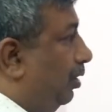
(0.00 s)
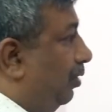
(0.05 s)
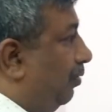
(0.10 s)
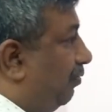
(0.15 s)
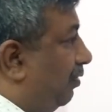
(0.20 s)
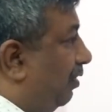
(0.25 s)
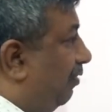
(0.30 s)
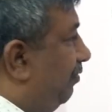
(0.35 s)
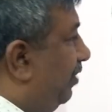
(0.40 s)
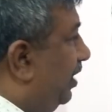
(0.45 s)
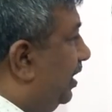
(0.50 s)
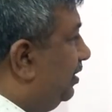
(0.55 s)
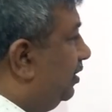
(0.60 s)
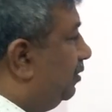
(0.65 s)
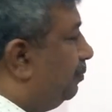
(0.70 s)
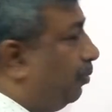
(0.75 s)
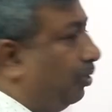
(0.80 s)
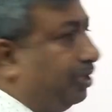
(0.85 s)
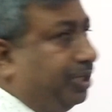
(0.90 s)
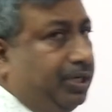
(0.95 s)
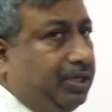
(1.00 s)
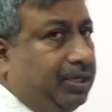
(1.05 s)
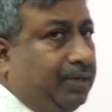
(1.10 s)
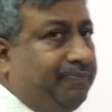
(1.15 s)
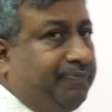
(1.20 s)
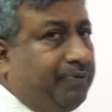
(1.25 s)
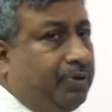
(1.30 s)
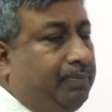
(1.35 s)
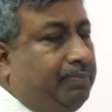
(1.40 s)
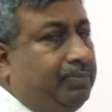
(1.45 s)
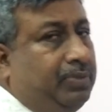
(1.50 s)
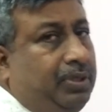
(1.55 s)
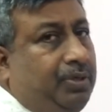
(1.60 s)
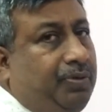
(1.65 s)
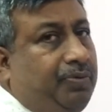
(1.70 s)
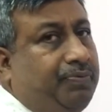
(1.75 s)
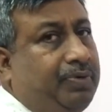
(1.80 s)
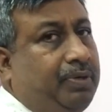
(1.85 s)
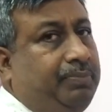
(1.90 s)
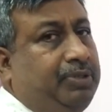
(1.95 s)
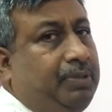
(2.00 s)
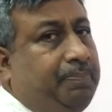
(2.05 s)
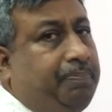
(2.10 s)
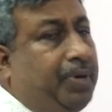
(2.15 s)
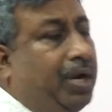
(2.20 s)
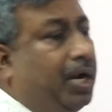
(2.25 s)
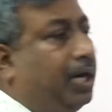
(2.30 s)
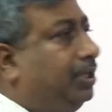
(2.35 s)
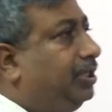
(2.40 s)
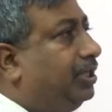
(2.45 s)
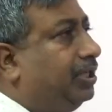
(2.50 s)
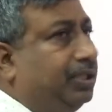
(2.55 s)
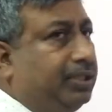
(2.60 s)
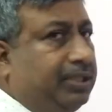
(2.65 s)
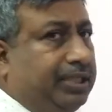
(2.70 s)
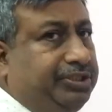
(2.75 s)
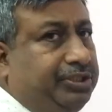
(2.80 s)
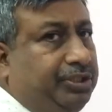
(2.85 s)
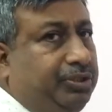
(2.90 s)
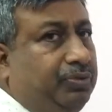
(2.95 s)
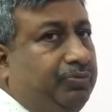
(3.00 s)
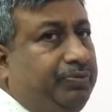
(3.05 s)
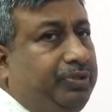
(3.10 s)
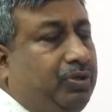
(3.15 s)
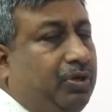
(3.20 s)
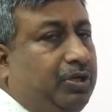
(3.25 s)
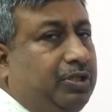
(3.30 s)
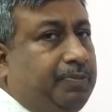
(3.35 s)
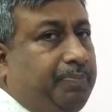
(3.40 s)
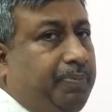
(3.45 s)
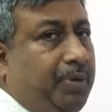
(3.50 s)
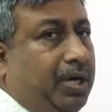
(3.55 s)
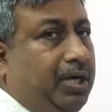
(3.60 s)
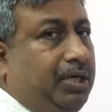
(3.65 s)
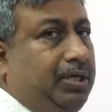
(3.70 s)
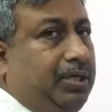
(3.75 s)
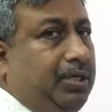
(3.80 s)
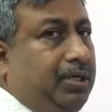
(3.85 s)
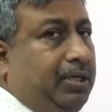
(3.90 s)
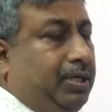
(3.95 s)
From where this protein come from? From the plant residue, because plant